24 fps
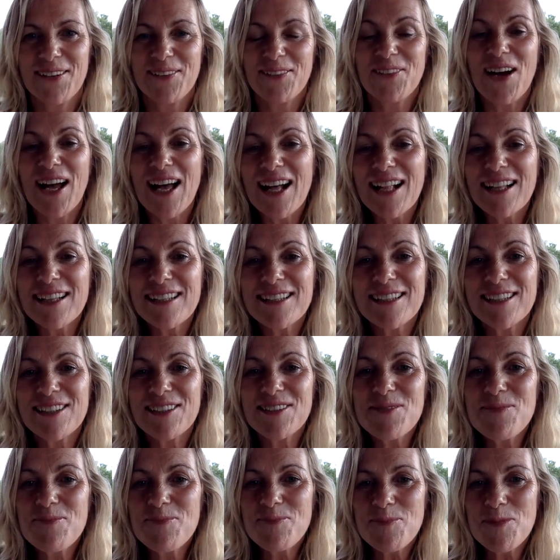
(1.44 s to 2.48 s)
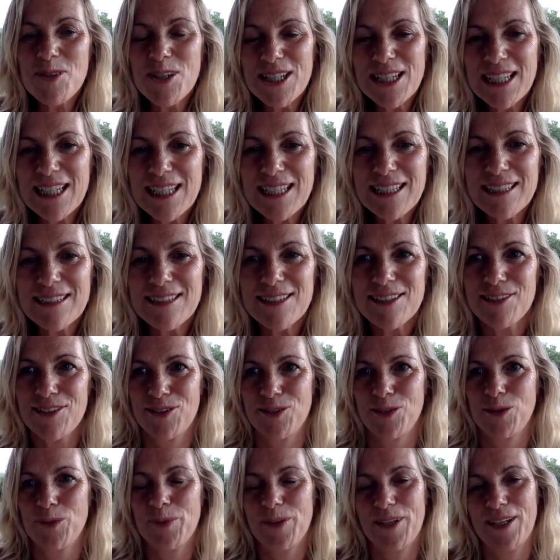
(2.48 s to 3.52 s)
Wow, good morning,
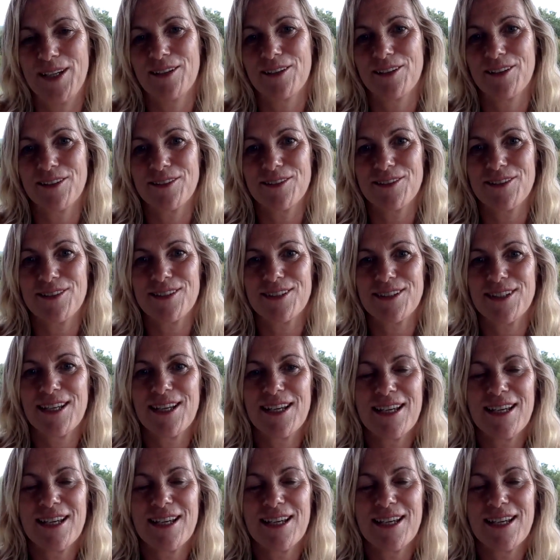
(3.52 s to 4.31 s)
superheroes.